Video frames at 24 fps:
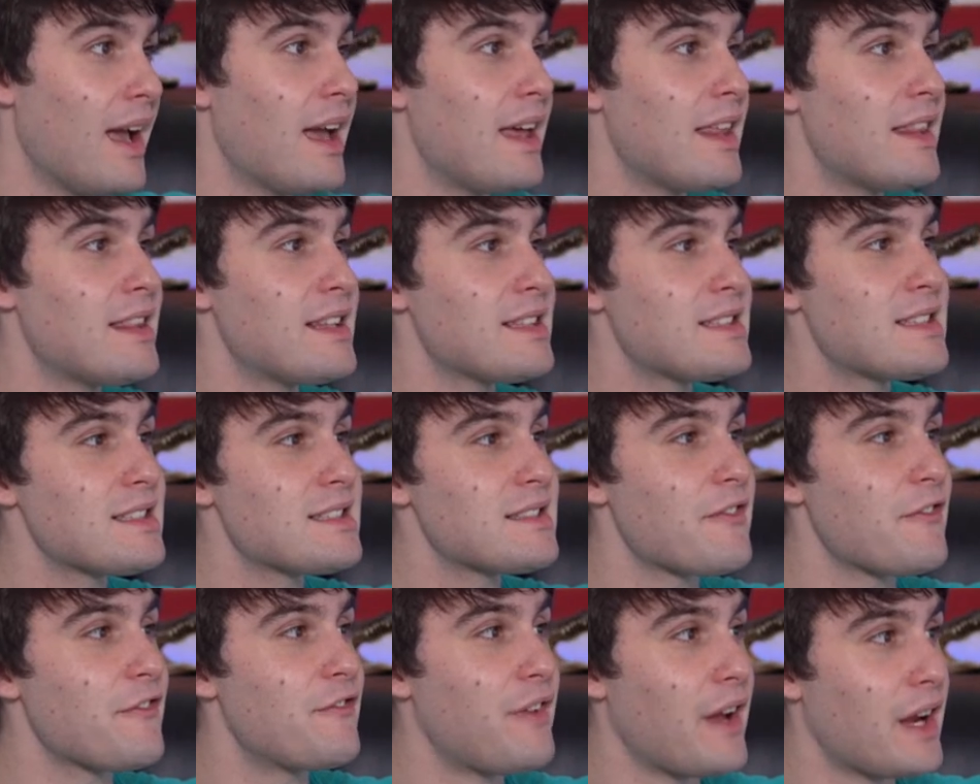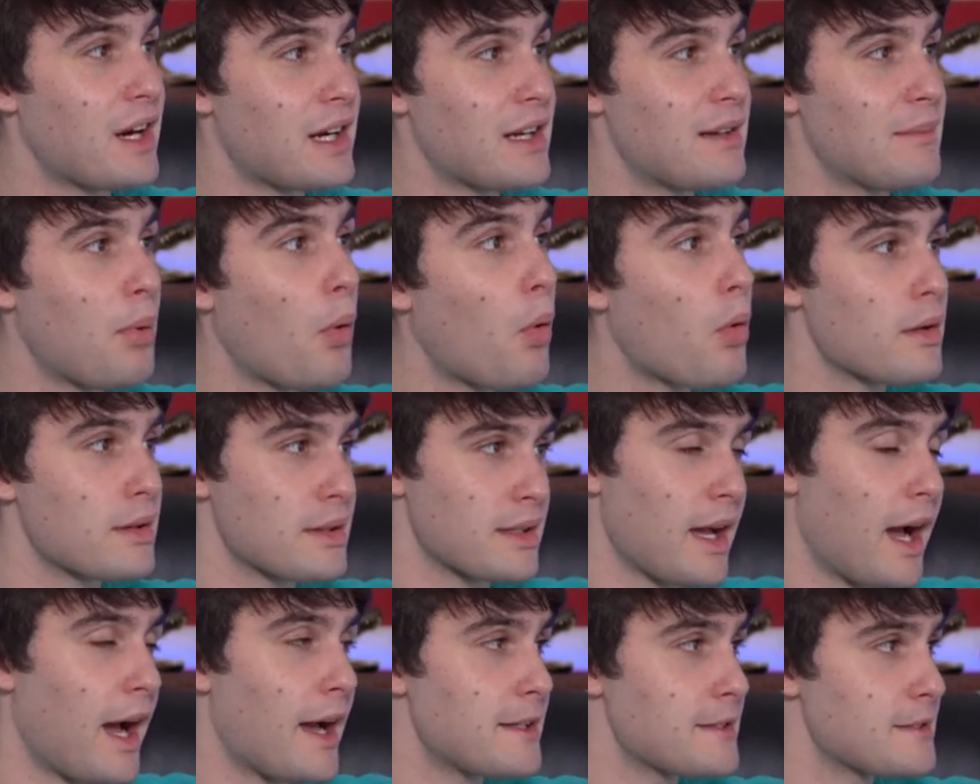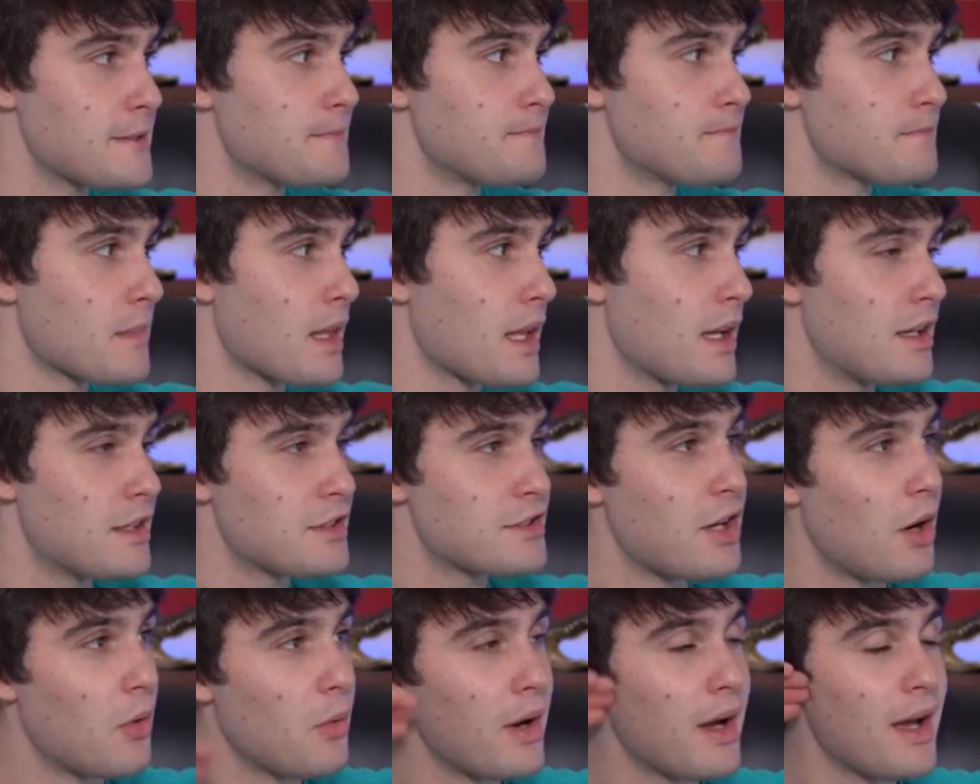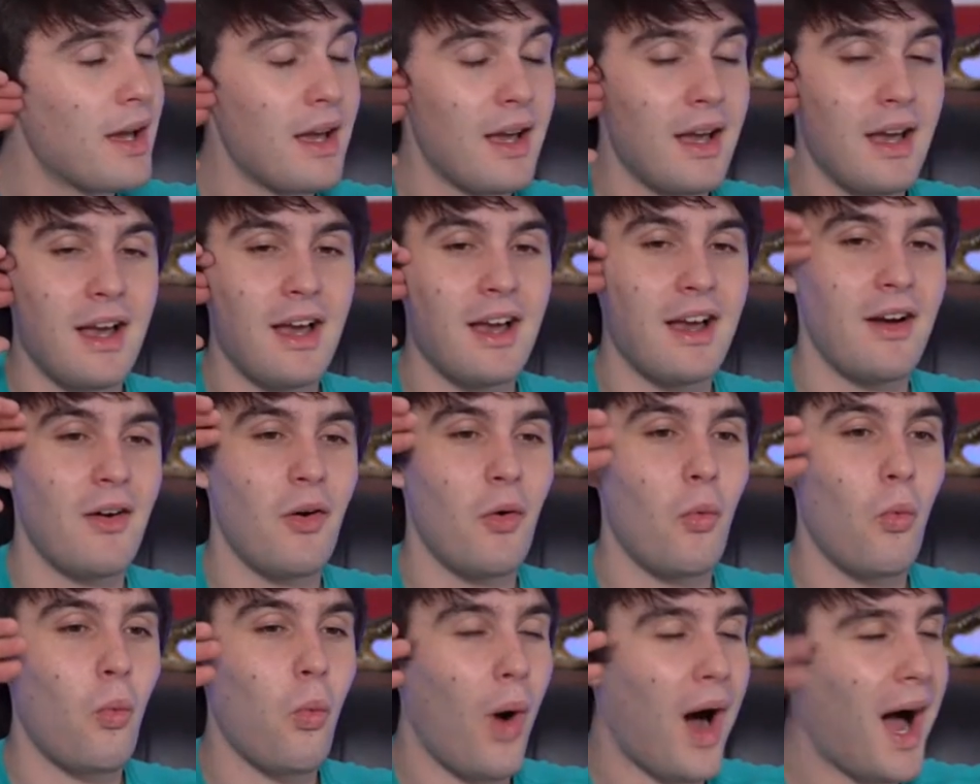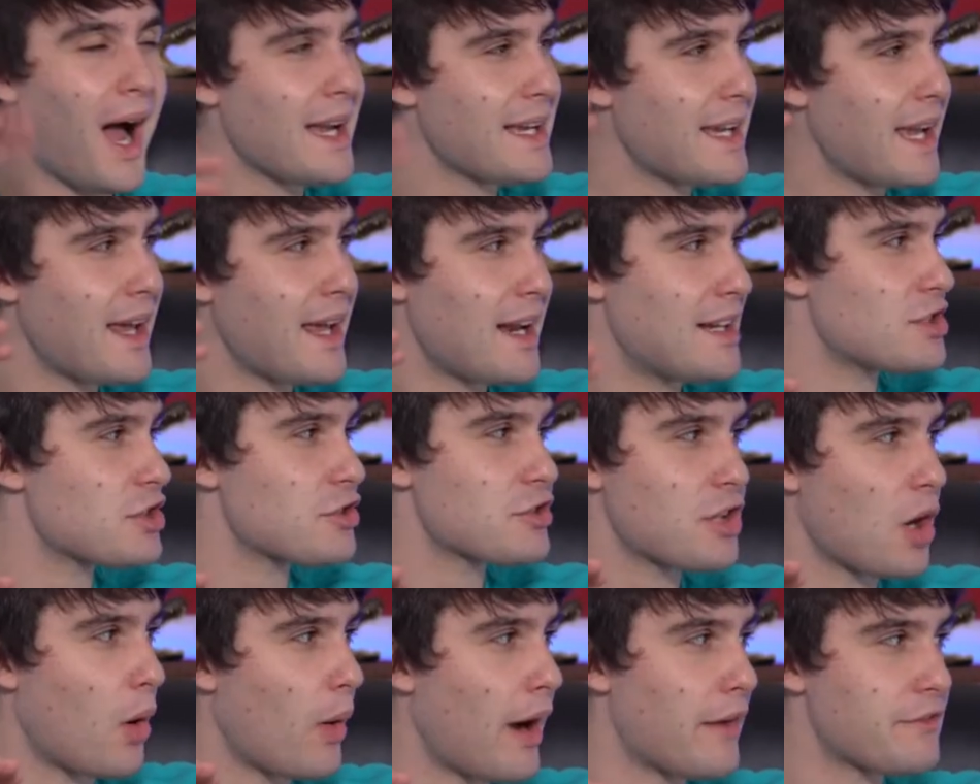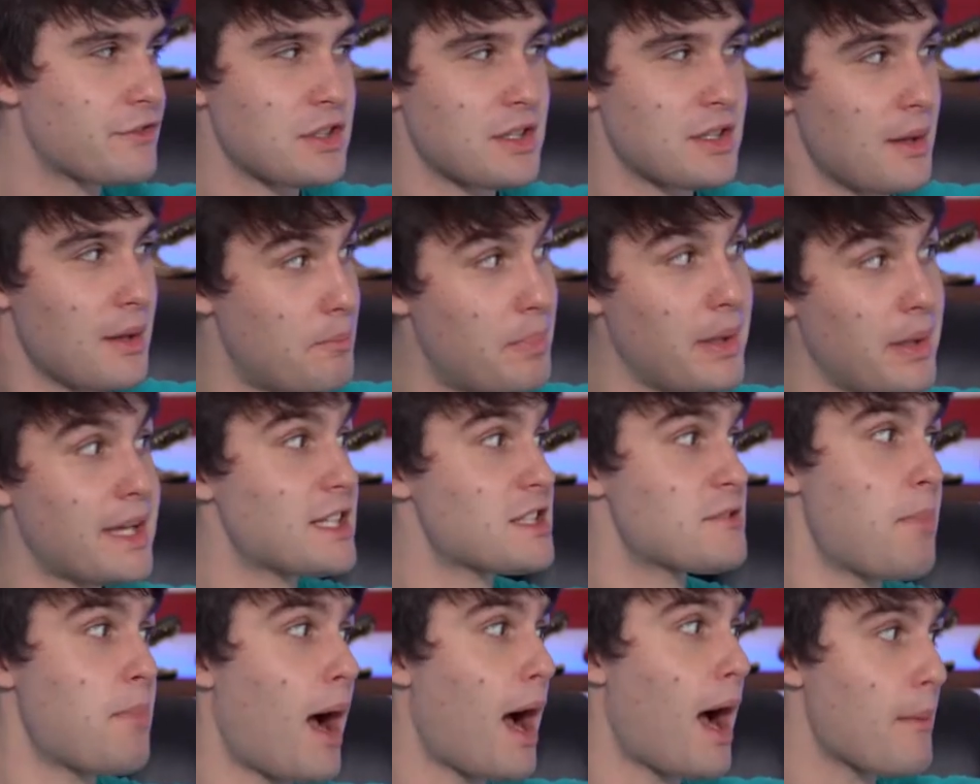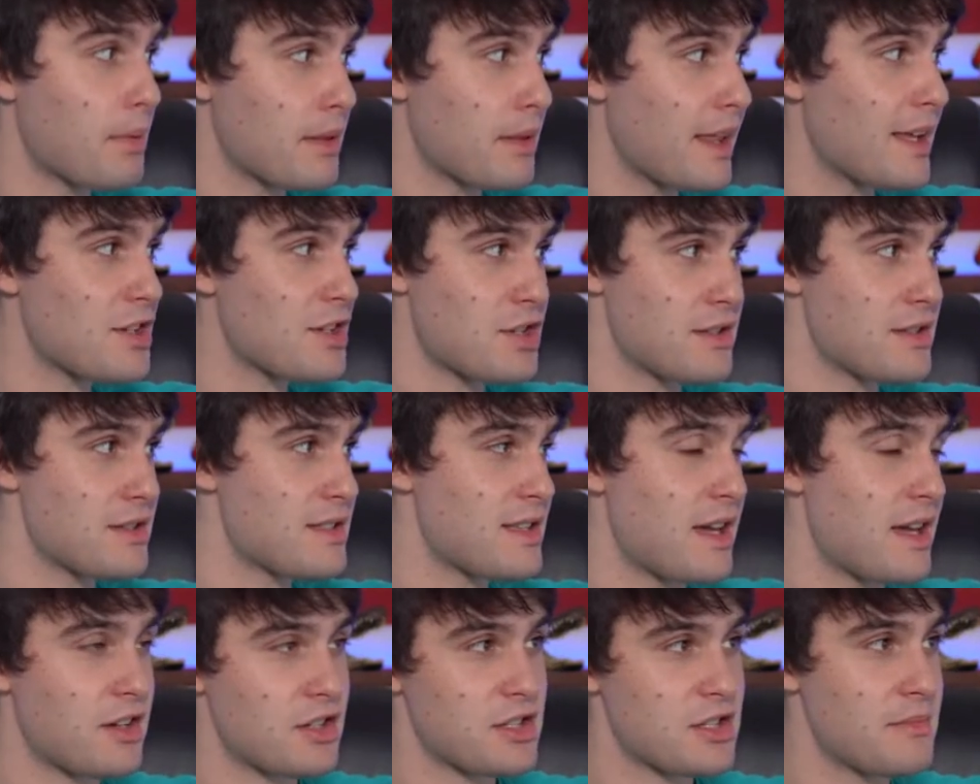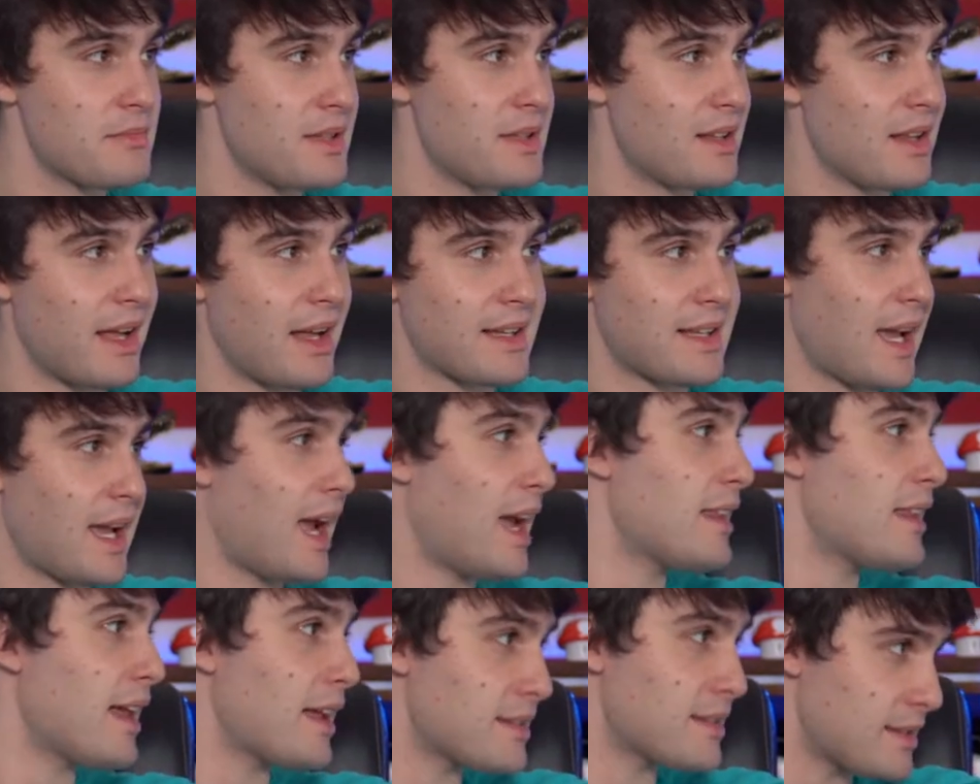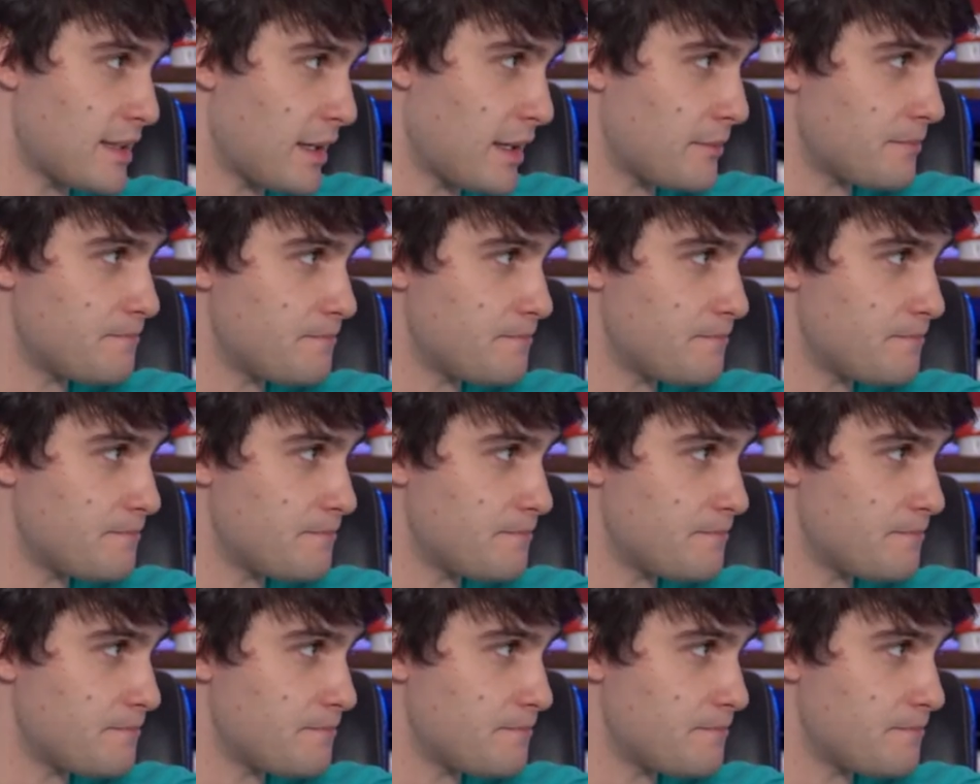This is very important, guys. So why can't I just go after the biggest population centers and be like, hey, that's it?